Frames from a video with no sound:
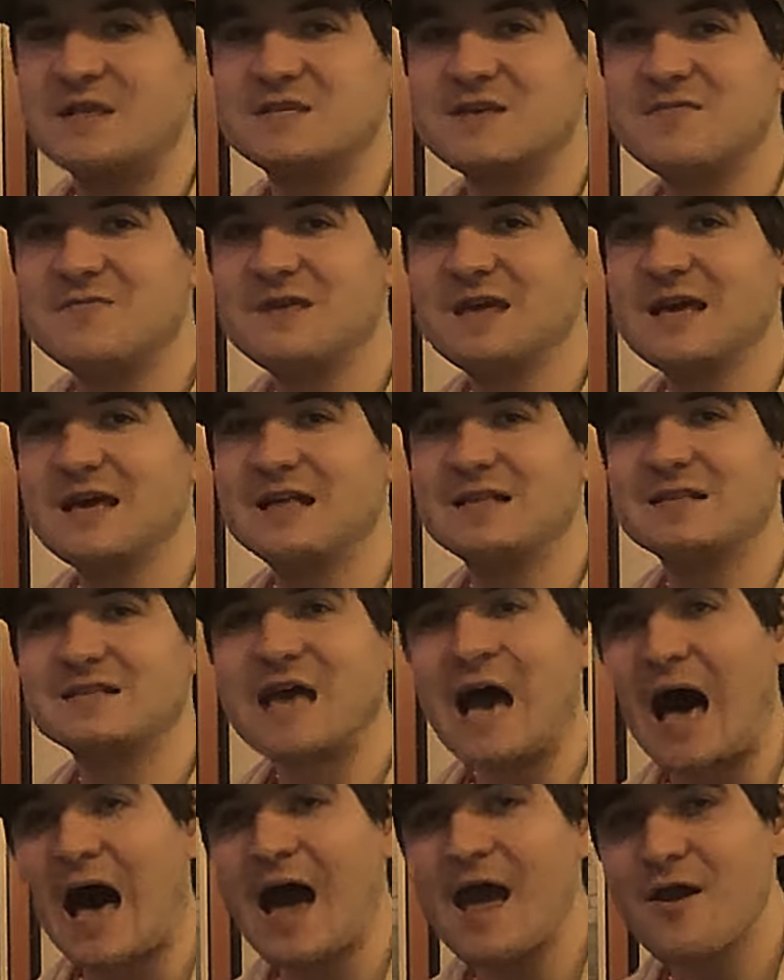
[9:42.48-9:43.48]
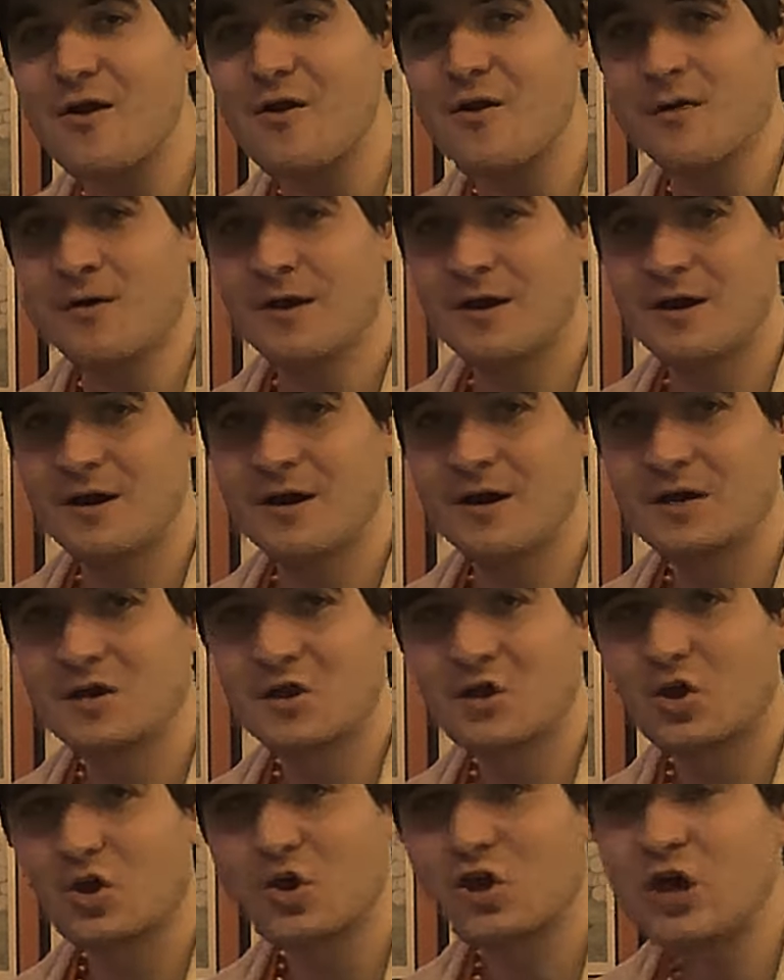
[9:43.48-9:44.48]
in the entire
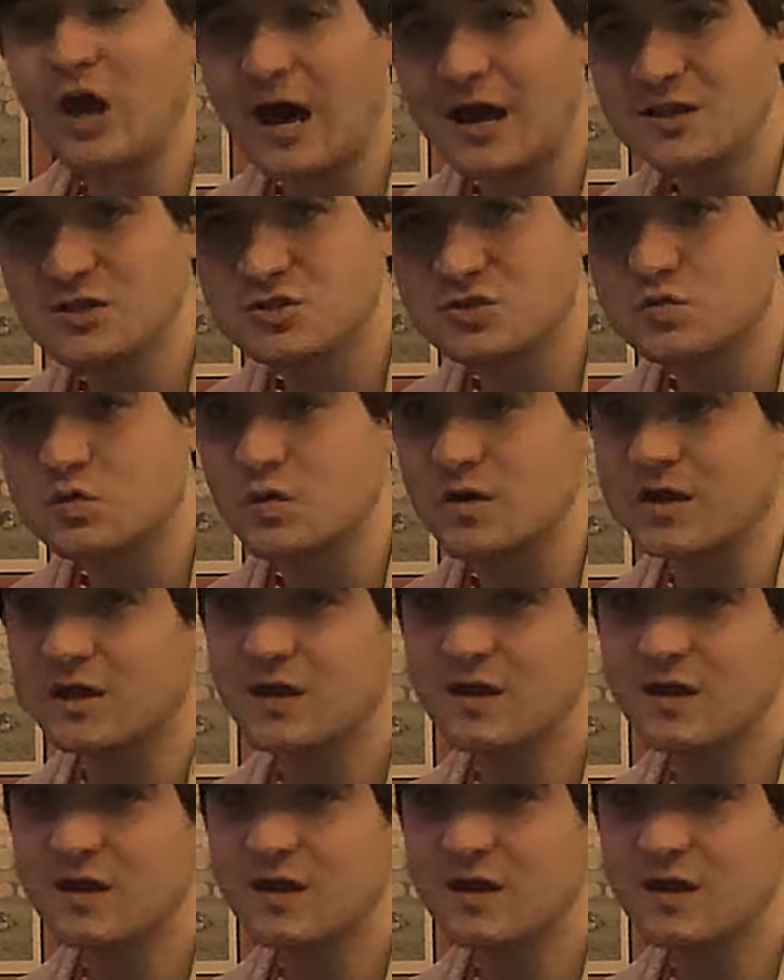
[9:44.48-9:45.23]
country.